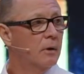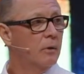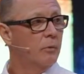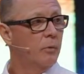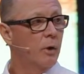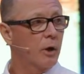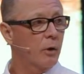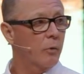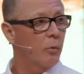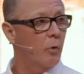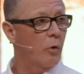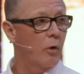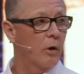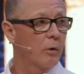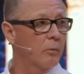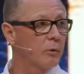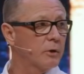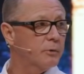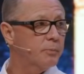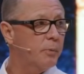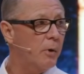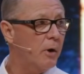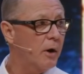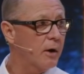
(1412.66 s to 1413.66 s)
Rick Warren
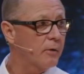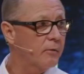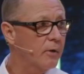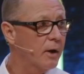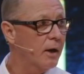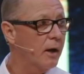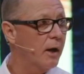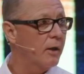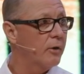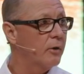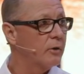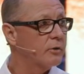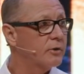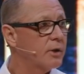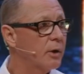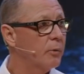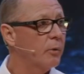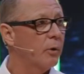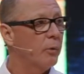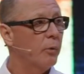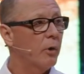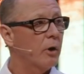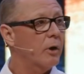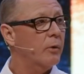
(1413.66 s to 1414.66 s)
was part of it, others
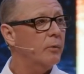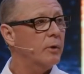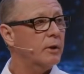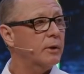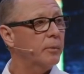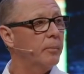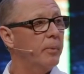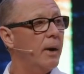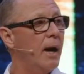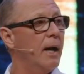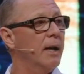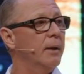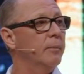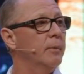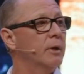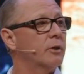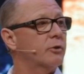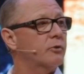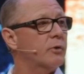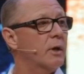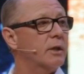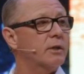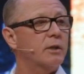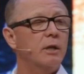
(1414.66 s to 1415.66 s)
that were working with the Biden
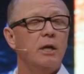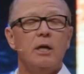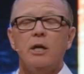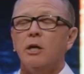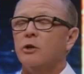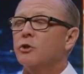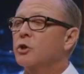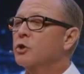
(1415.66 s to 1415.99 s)
administration